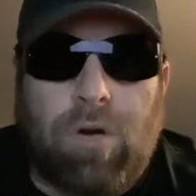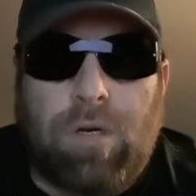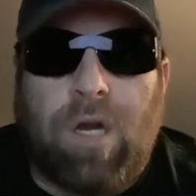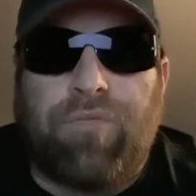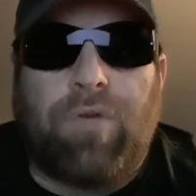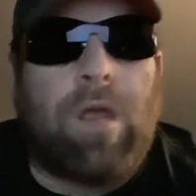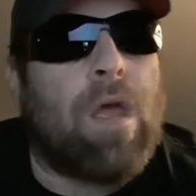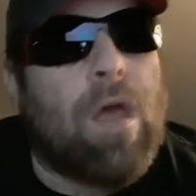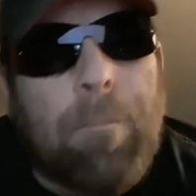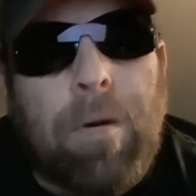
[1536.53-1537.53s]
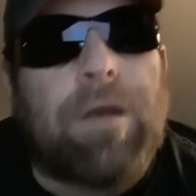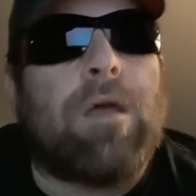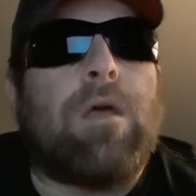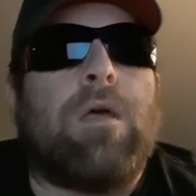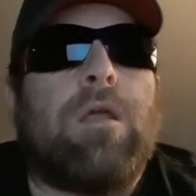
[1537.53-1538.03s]
our country, but
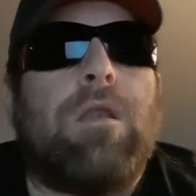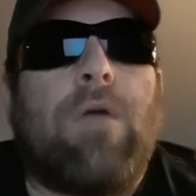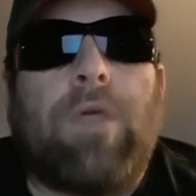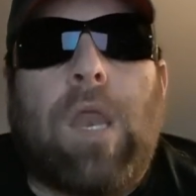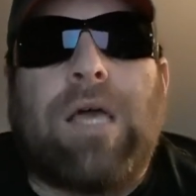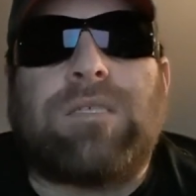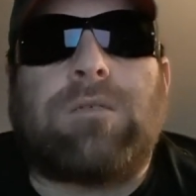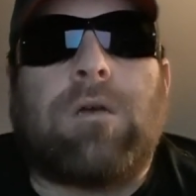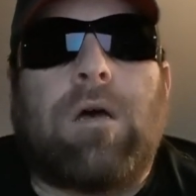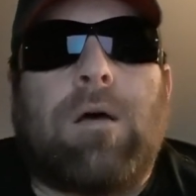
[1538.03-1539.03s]
nonetheless,